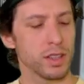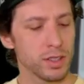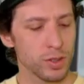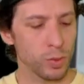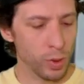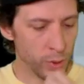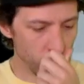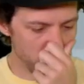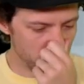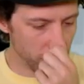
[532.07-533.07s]
So what we
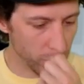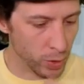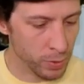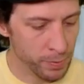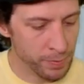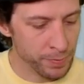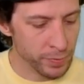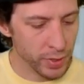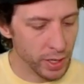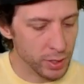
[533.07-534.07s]
want to do
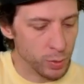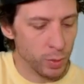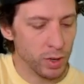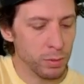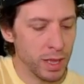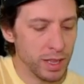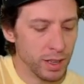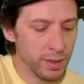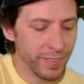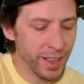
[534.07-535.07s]
is we want to make
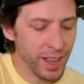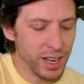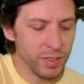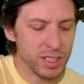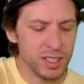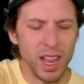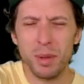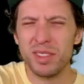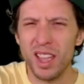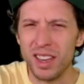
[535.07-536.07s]
kind of a
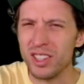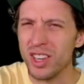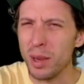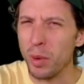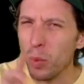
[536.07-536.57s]
stop sign shape,